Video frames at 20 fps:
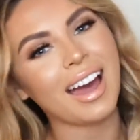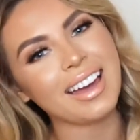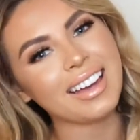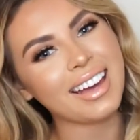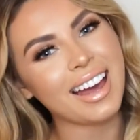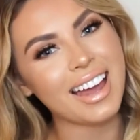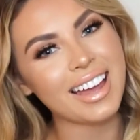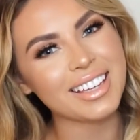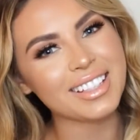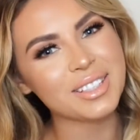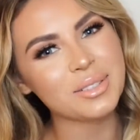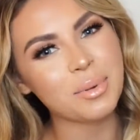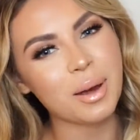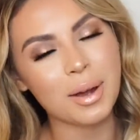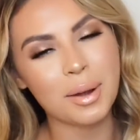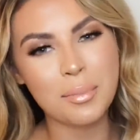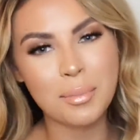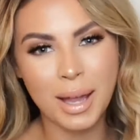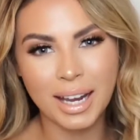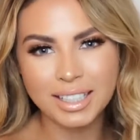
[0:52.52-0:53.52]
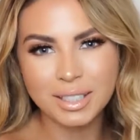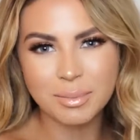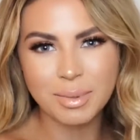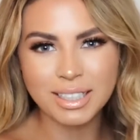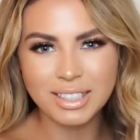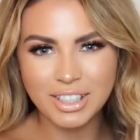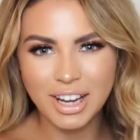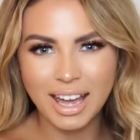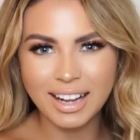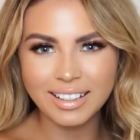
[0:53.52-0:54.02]
Hi guys, welcome back to my
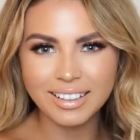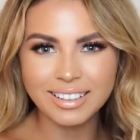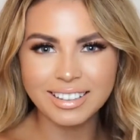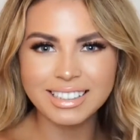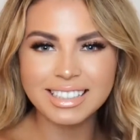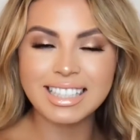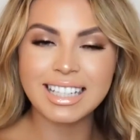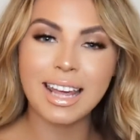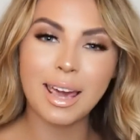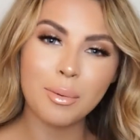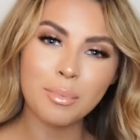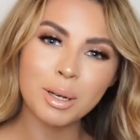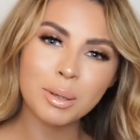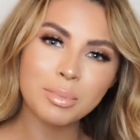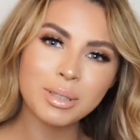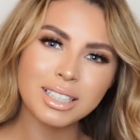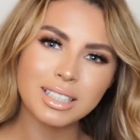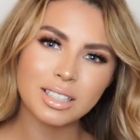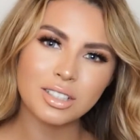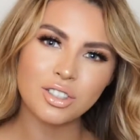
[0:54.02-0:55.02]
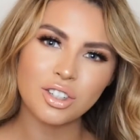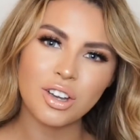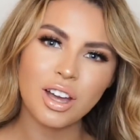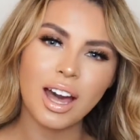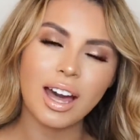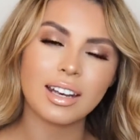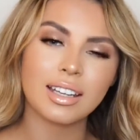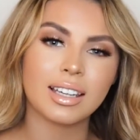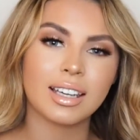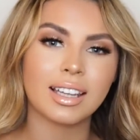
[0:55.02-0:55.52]
channel. Today I'm going to be teaching you
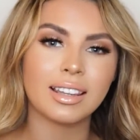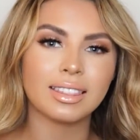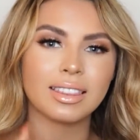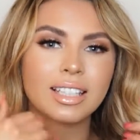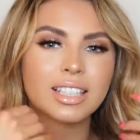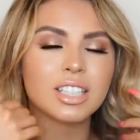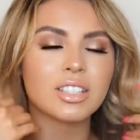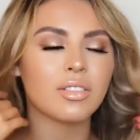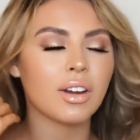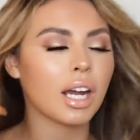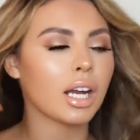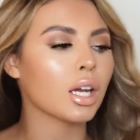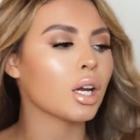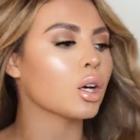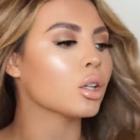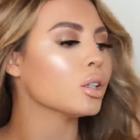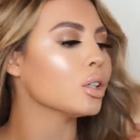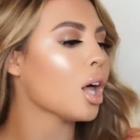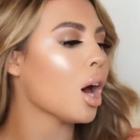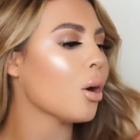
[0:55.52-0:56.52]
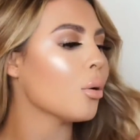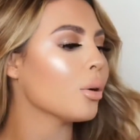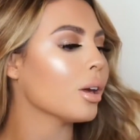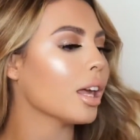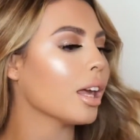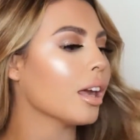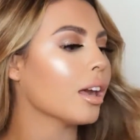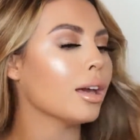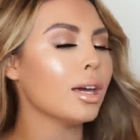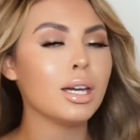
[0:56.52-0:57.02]
how to get this very
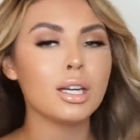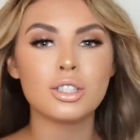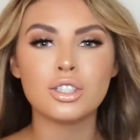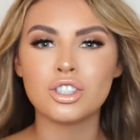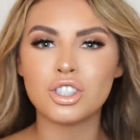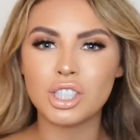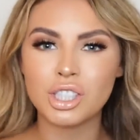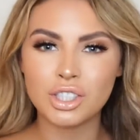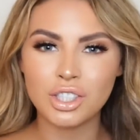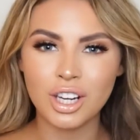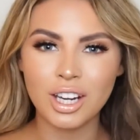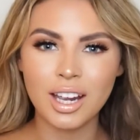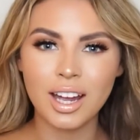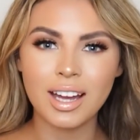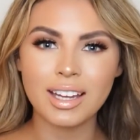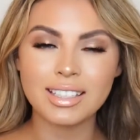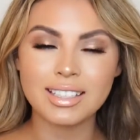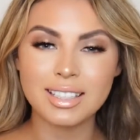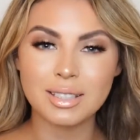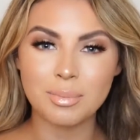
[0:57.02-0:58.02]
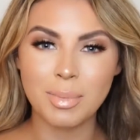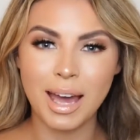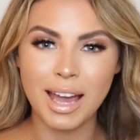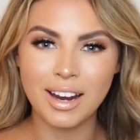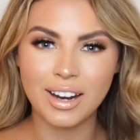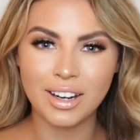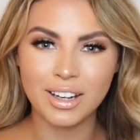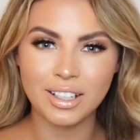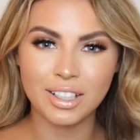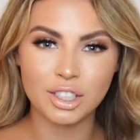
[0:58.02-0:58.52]
glowy, Gigi
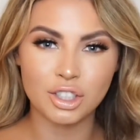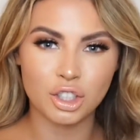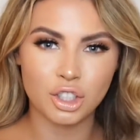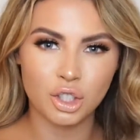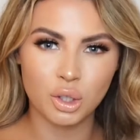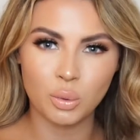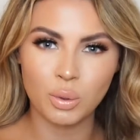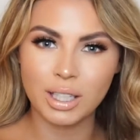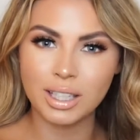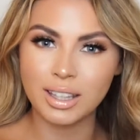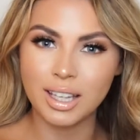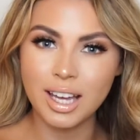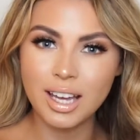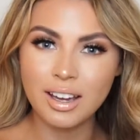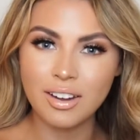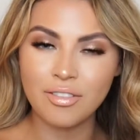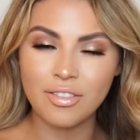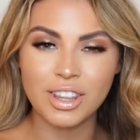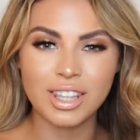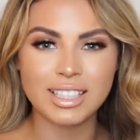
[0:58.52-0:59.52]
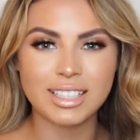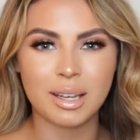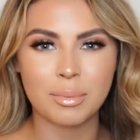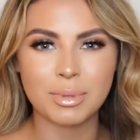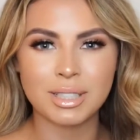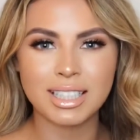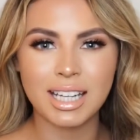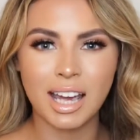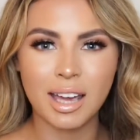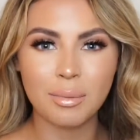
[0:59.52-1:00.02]
inspired dewy look for the
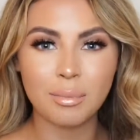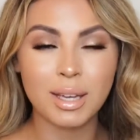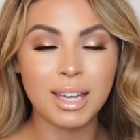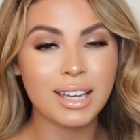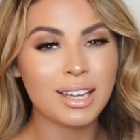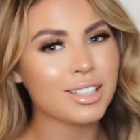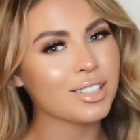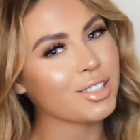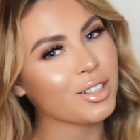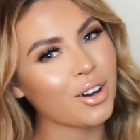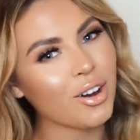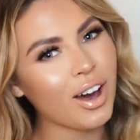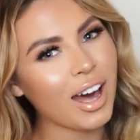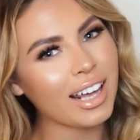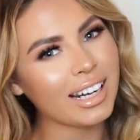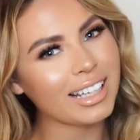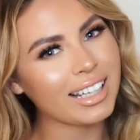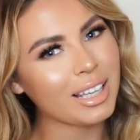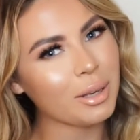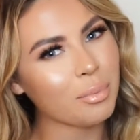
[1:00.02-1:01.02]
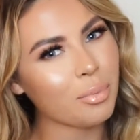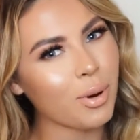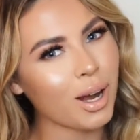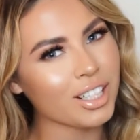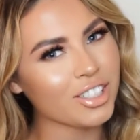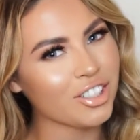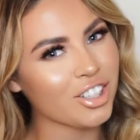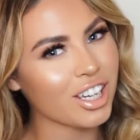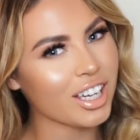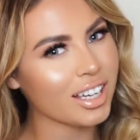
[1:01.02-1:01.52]
summertime. So go ahead and keep
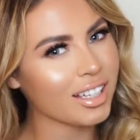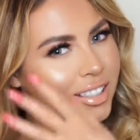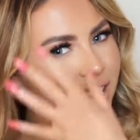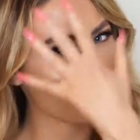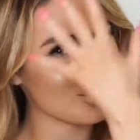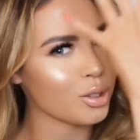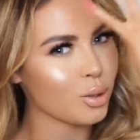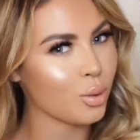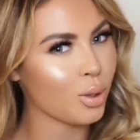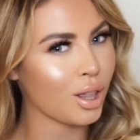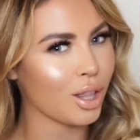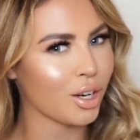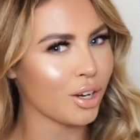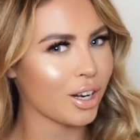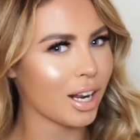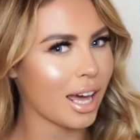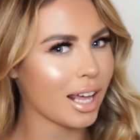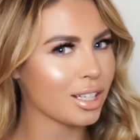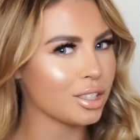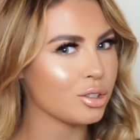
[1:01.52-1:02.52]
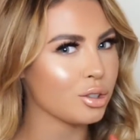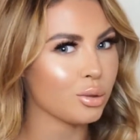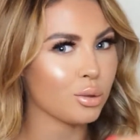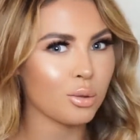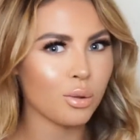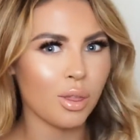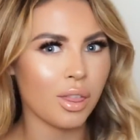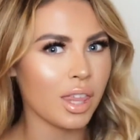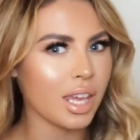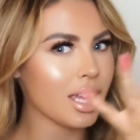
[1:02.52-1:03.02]
watching to learn how to
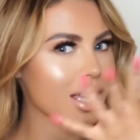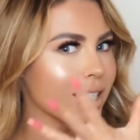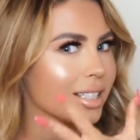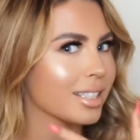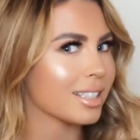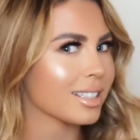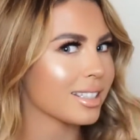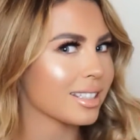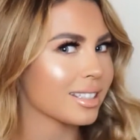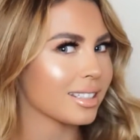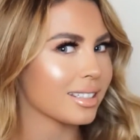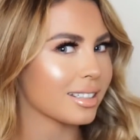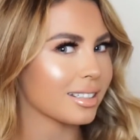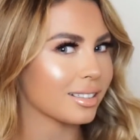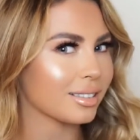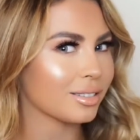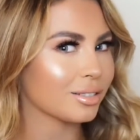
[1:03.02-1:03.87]
do this.